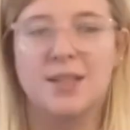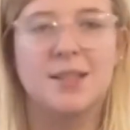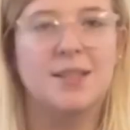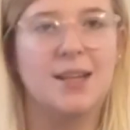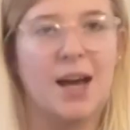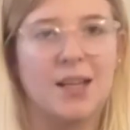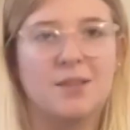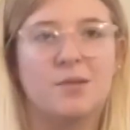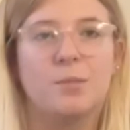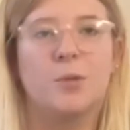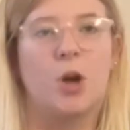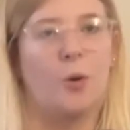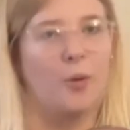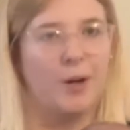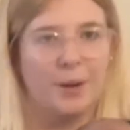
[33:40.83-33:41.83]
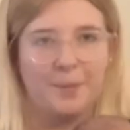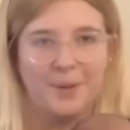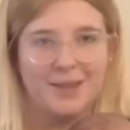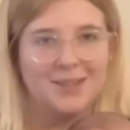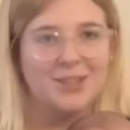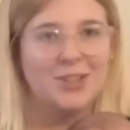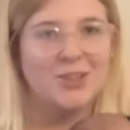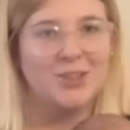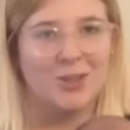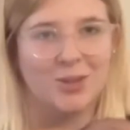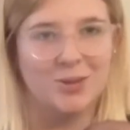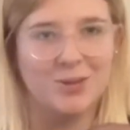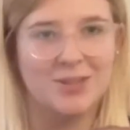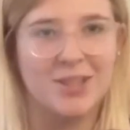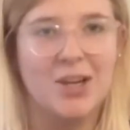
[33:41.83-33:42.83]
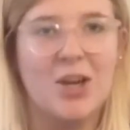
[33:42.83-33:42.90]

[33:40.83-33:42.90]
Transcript: snots from going up into your nose,